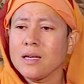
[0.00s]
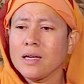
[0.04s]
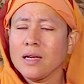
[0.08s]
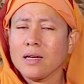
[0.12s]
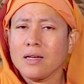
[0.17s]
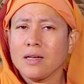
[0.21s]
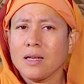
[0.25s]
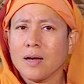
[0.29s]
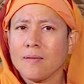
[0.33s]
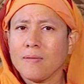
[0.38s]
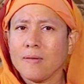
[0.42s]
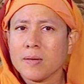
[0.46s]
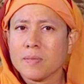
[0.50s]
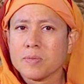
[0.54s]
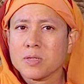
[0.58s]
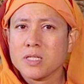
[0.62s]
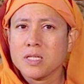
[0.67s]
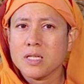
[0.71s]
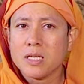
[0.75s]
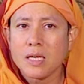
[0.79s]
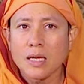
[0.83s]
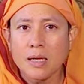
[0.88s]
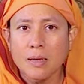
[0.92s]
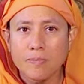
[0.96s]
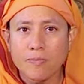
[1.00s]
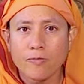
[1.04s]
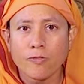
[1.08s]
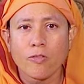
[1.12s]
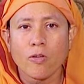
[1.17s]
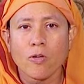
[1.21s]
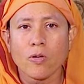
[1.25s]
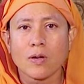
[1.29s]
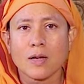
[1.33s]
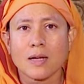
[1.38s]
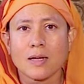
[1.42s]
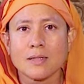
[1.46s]
It develops deep
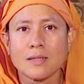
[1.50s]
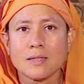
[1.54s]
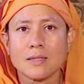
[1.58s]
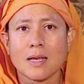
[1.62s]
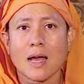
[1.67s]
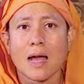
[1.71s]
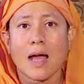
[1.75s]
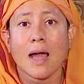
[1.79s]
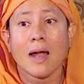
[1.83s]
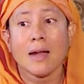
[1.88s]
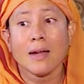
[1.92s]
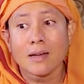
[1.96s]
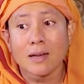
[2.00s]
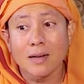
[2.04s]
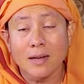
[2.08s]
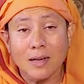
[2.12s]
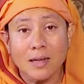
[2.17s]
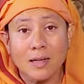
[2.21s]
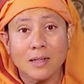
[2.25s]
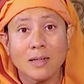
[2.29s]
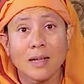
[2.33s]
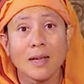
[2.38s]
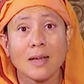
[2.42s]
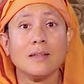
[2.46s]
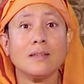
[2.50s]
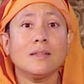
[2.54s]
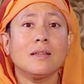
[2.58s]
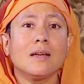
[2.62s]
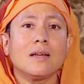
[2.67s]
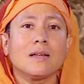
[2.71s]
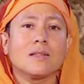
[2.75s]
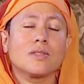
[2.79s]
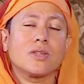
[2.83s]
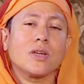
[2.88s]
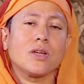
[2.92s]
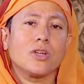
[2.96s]
focus and retain the
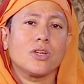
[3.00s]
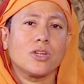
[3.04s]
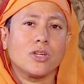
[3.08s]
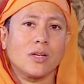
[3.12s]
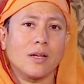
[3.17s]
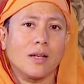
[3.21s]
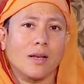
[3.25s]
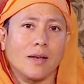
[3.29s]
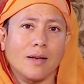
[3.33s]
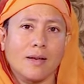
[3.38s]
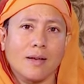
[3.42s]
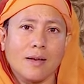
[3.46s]
essential.